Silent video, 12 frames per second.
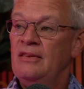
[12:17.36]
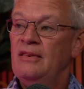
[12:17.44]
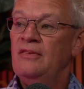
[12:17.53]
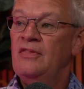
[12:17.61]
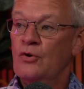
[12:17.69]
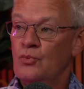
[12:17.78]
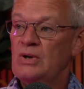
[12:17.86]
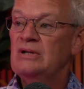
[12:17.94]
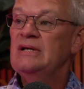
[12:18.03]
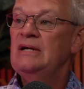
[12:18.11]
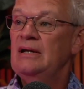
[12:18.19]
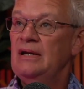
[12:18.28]
there
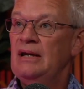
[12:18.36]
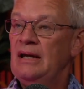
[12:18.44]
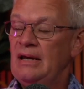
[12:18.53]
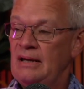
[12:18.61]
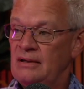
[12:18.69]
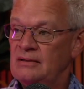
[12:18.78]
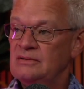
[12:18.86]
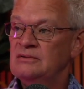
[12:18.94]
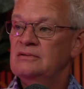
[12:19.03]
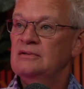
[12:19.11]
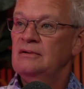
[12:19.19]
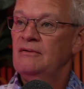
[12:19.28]
really
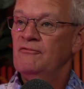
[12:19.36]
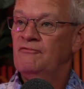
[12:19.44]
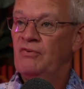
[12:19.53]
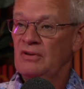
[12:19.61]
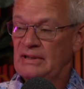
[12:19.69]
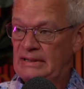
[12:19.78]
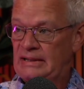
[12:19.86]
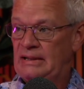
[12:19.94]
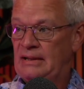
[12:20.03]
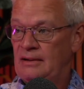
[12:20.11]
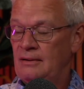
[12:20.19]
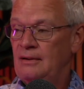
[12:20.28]
is
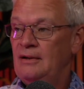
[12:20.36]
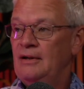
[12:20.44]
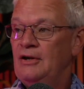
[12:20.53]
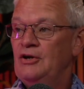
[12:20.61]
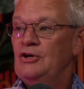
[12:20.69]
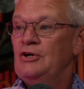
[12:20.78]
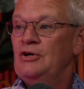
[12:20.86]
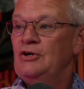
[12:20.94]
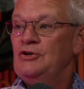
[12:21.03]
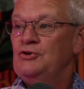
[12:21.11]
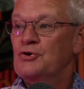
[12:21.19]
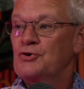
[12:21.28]
validity
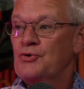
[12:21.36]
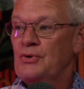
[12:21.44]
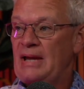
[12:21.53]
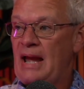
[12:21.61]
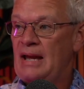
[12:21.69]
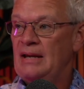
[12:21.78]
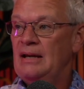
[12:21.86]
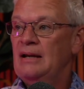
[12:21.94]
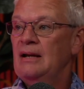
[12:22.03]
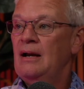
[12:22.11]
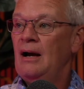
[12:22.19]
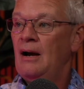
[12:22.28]
to
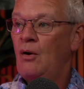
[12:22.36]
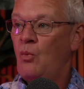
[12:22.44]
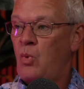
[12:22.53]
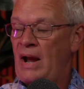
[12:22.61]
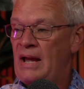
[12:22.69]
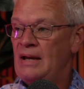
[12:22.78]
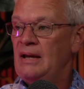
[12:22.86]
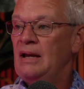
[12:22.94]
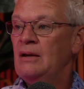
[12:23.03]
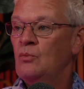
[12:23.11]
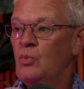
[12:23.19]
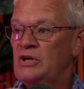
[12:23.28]
creating a way
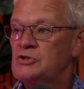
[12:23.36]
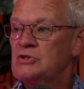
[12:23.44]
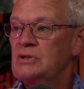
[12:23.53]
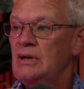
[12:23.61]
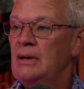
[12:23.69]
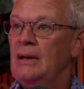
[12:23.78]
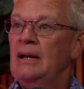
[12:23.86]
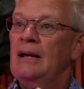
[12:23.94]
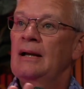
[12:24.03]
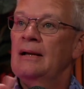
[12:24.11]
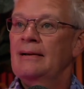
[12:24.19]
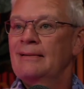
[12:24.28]
in which
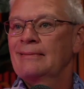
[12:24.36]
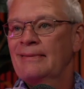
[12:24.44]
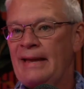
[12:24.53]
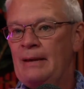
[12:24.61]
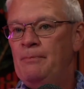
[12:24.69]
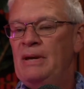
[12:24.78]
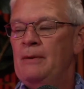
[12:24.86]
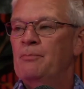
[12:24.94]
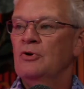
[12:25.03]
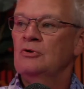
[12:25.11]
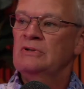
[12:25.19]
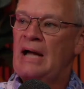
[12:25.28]
lay
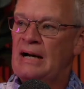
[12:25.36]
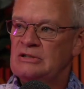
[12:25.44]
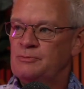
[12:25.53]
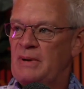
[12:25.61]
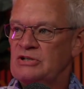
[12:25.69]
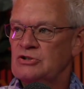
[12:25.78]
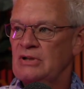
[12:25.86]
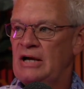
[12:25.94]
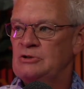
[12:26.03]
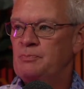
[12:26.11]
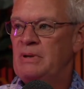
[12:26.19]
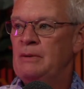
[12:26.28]
people,
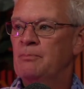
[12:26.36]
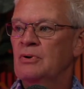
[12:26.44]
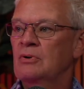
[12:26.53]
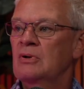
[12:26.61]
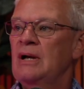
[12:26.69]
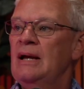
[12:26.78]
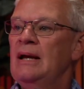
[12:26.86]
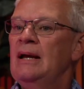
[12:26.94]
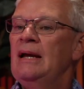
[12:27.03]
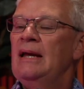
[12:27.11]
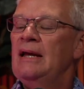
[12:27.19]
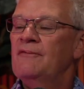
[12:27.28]
non-specialized people,
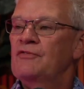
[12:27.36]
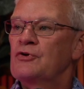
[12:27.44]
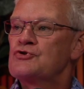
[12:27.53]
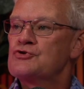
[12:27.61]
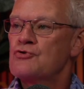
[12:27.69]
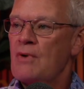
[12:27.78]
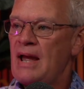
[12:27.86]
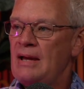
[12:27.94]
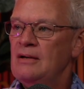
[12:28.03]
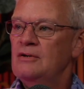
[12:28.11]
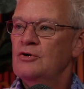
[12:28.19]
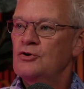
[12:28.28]
if they're
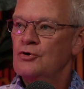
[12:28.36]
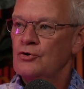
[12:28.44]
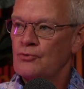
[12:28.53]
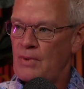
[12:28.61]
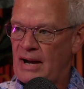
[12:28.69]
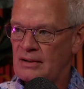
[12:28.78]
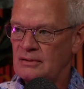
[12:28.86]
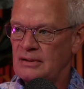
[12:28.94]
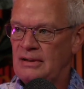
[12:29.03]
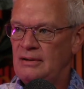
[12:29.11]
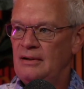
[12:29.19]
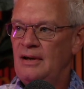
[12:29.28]
trained
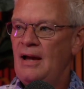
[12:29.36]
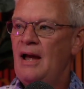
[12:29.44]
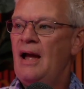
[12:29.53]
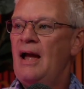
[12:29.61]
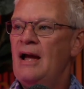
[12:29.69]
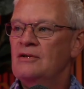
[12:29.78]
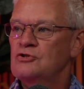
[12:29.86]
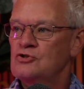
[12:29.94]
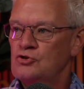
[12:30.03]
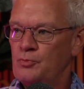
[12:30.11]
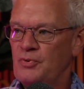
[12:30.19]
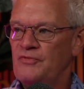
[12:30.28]
correctly and
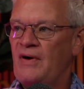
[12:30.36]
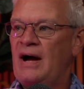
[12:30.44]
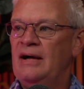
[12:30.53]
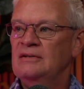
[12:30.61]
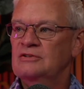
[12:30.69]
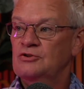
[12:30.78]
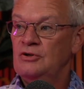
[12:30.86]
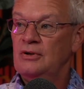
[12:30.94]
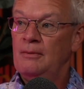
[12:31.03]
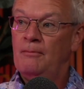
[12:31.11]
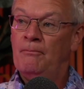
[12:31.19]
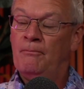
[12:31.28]
supervised
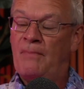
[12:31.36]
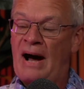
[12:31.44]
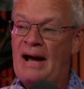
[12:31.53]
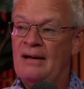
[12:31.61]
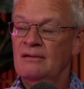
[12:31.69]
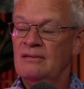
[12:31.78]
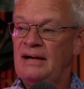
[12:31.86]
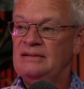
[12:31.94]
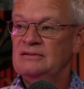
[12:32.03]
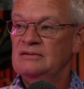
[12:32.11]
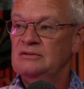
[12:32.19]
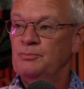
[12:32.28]
by a
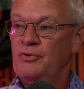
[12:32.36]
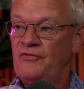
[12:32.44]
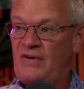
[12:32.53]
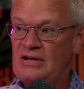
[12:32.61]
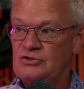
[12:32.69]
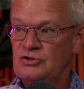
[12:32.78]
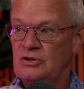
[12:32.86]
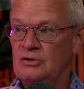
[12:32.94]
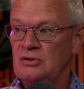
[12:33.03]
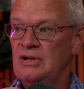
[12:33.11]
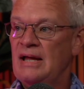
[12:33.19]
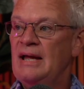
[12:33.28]
licensed professional,